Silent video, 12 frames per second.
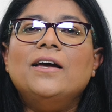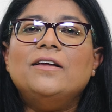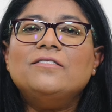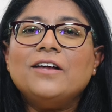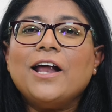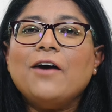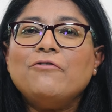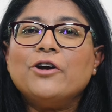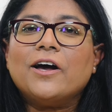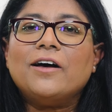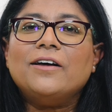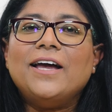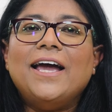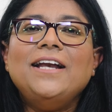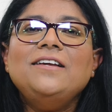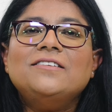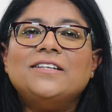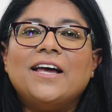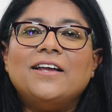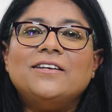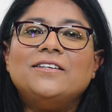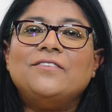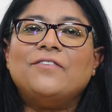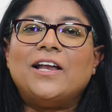In South Africa, any
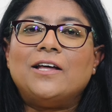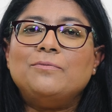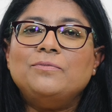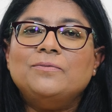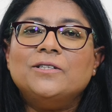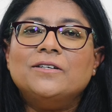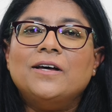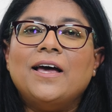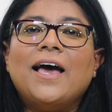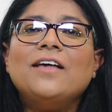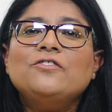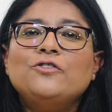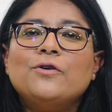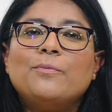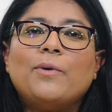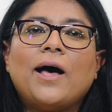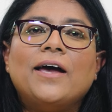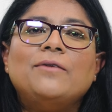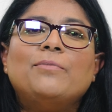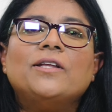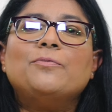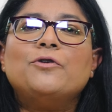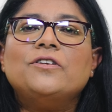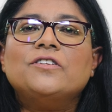standard developed has to abide
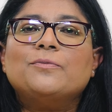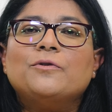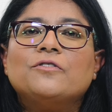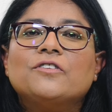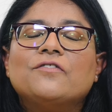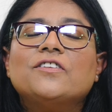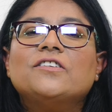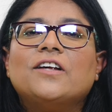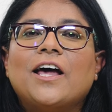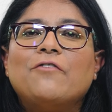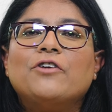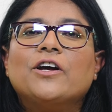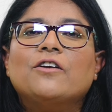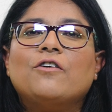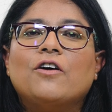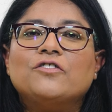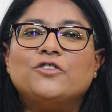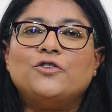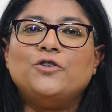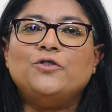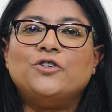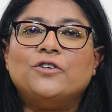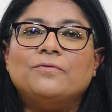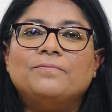by the principles of the South African
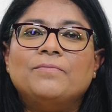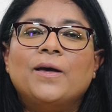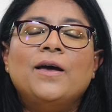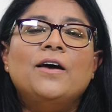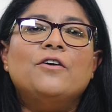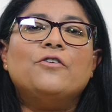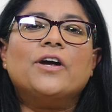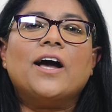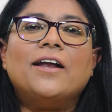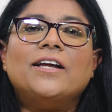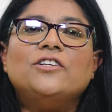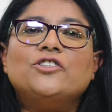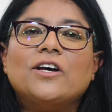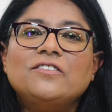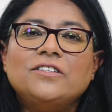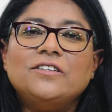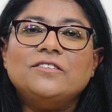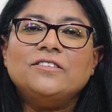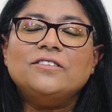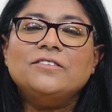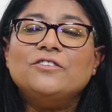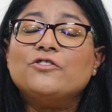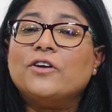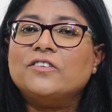Constitution regarding justice,
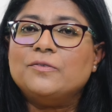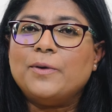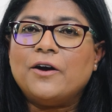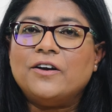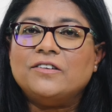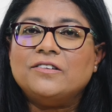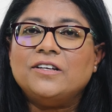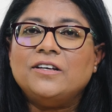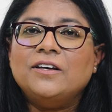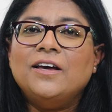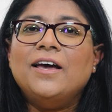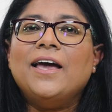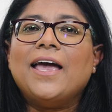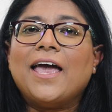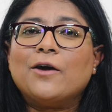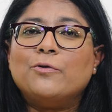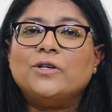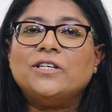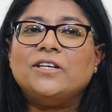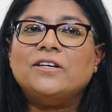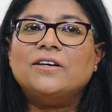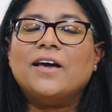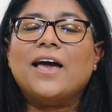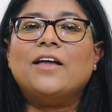transparency,
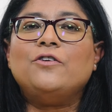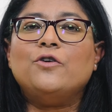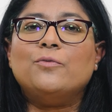equity, and